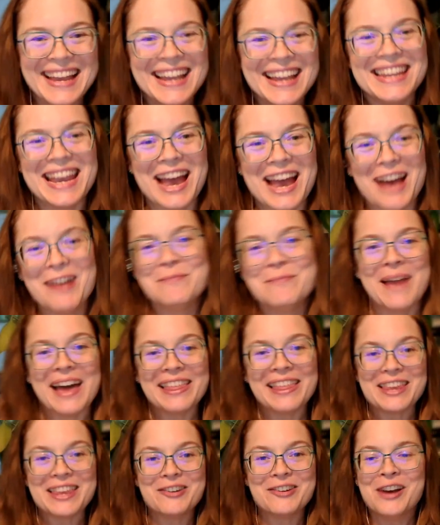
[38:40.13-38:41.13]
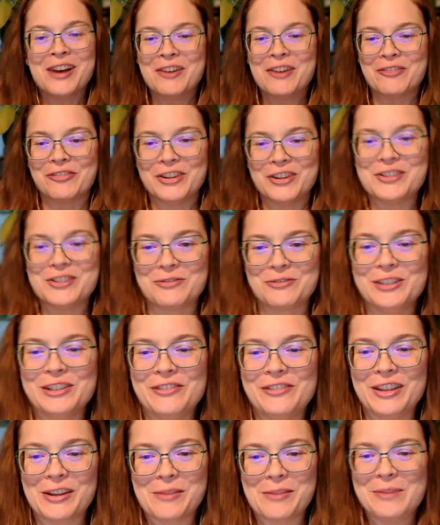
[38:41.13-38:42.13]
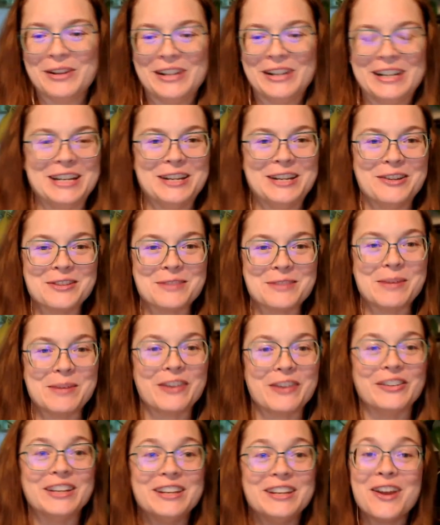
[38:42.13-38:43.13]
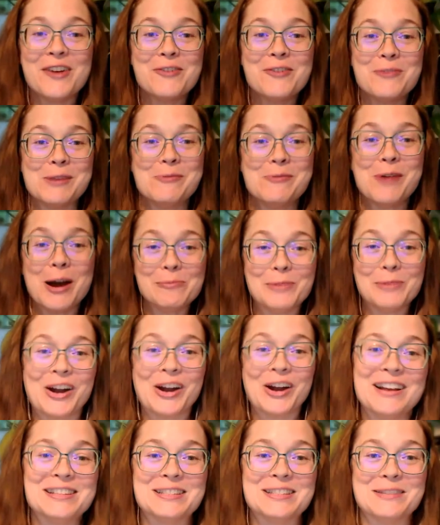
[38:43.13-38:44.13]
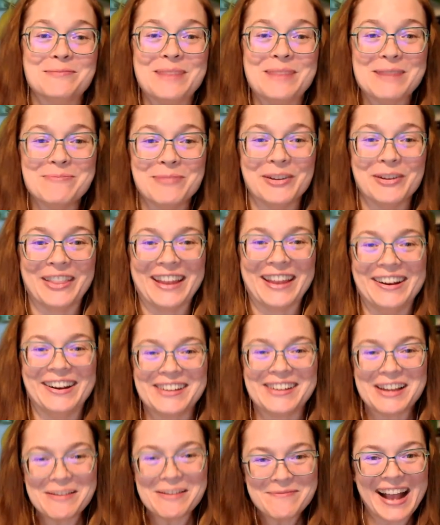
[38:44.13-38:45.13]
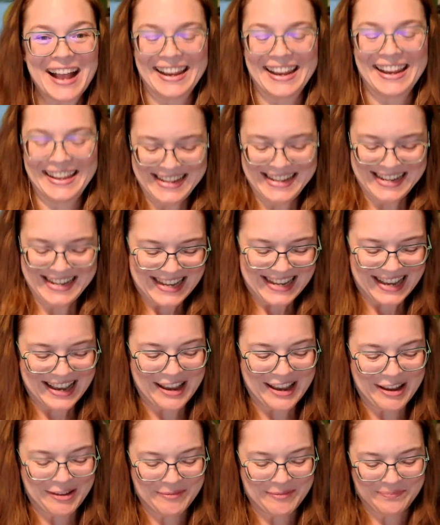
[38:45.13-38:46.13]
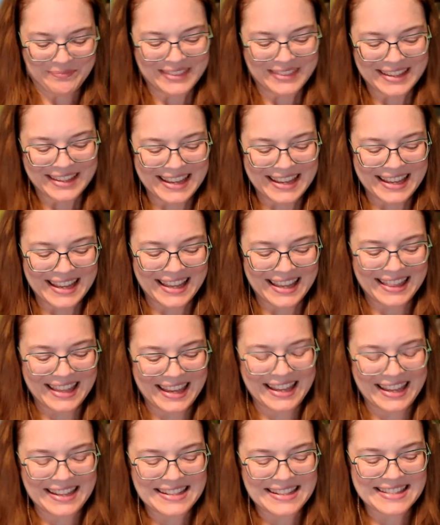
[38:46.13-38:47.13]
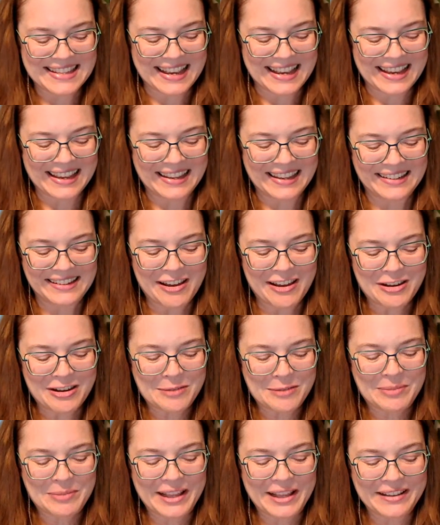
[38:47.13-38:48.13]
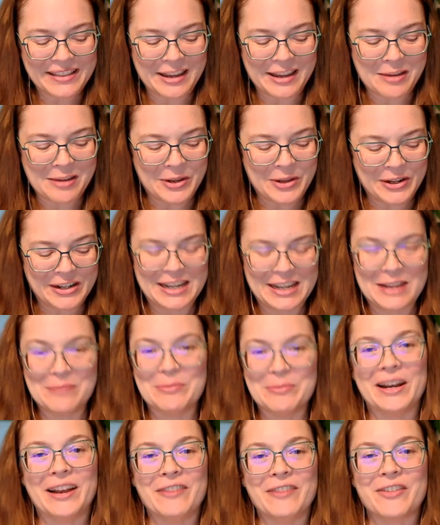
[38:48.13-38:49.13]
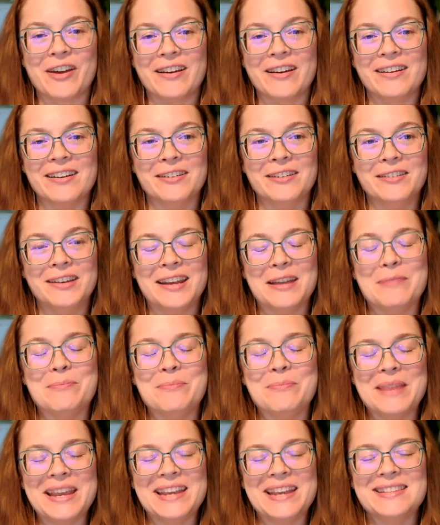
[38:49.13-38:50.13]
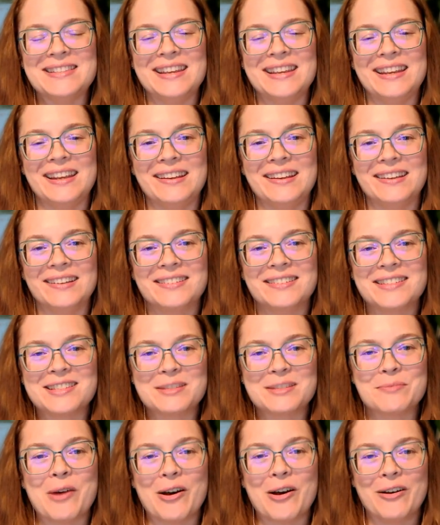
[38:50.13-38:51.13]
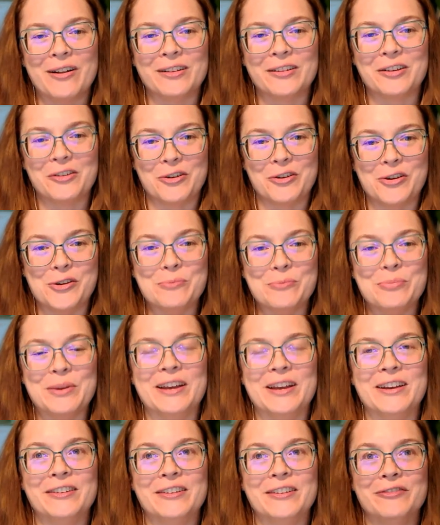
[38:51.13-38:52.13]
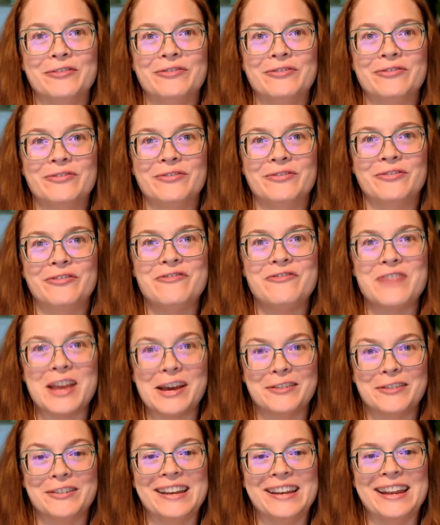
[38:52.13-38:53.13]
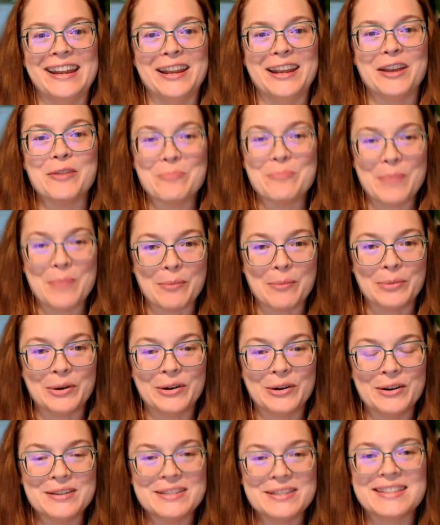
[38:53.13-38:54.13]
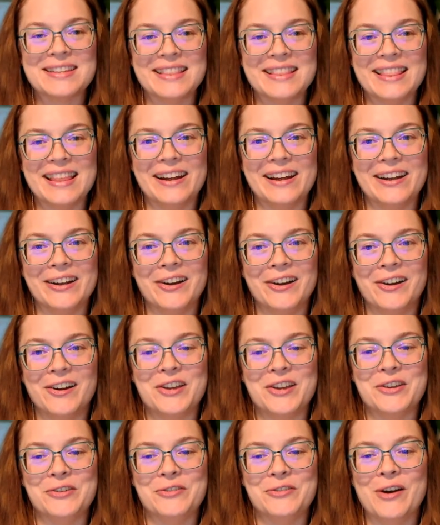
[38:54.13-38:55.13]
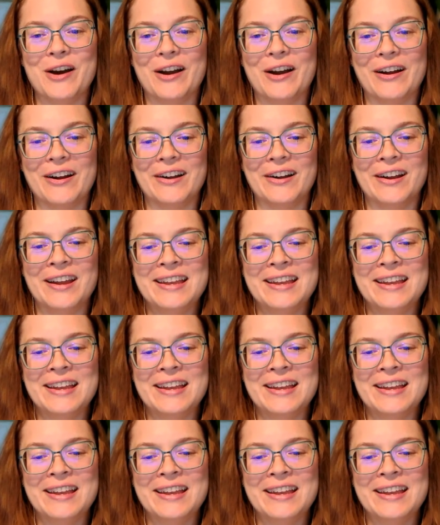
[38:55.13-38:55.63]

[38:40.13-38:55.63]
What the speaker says: yeah, Matthew, first rule of the community, don't speak of it. No, we want more awesome people there. Come on. It's not to plug the community, but I've got an amazing small group of founding members there who are